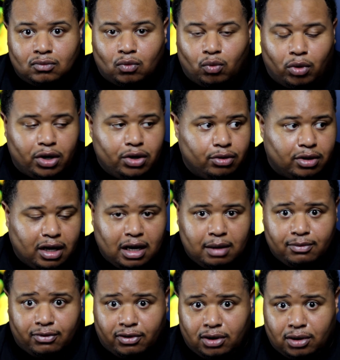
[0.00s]
where you
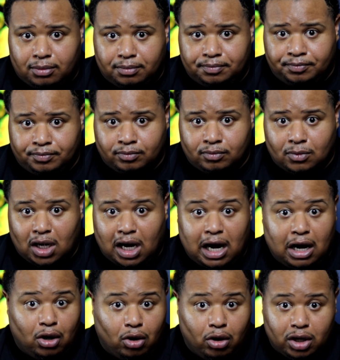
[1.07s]
came from,
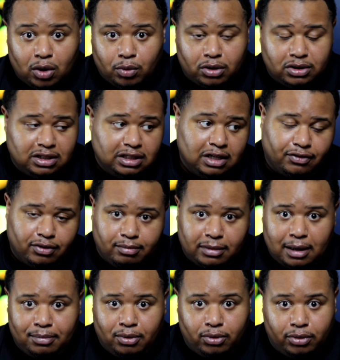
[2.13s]
how hard it was to get from
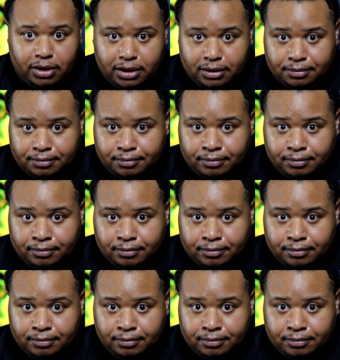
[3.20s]
that point.